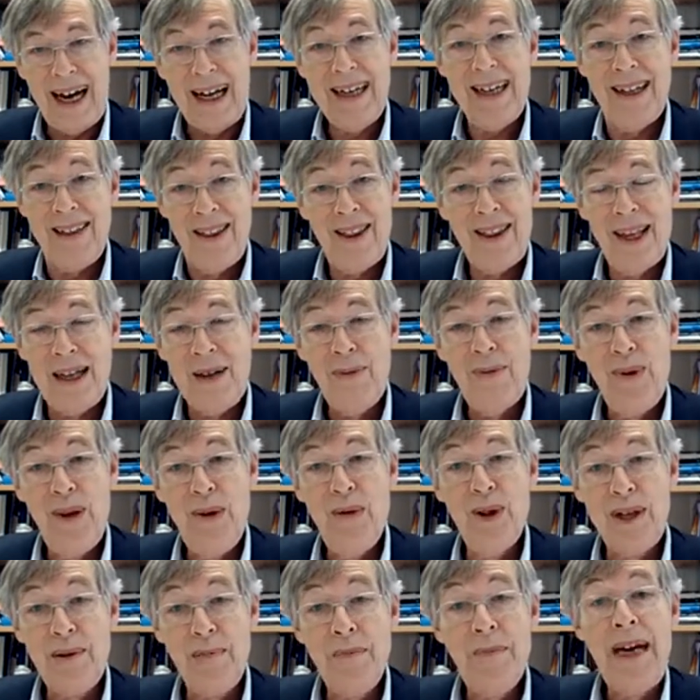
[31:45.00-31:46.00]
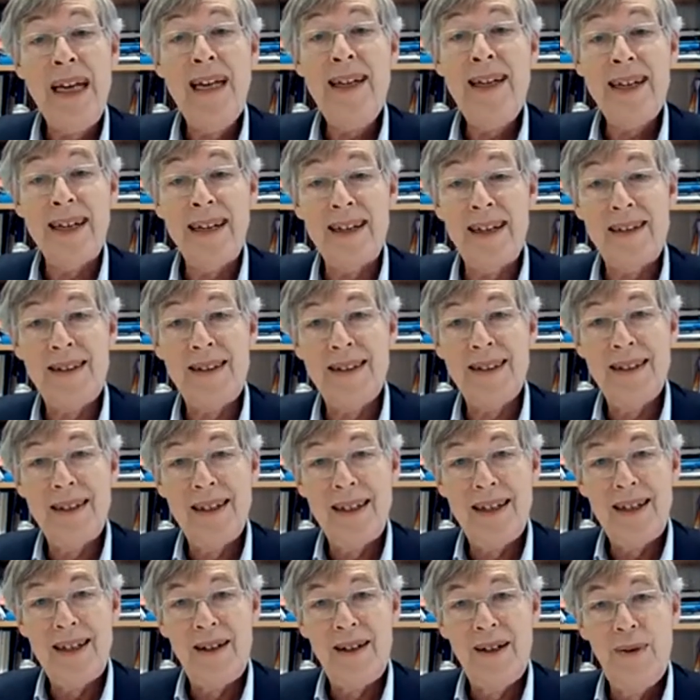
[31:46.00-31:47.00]
I didn't think we would make it
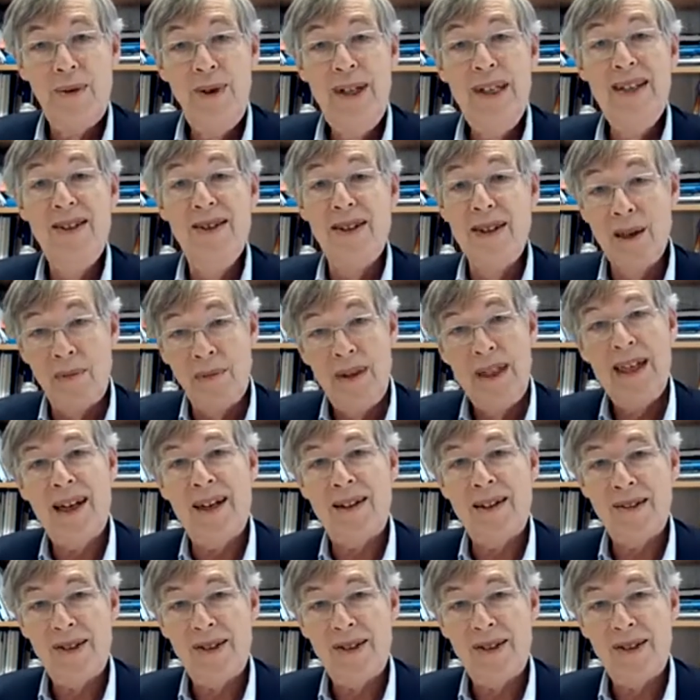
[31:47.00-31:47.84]
reasonably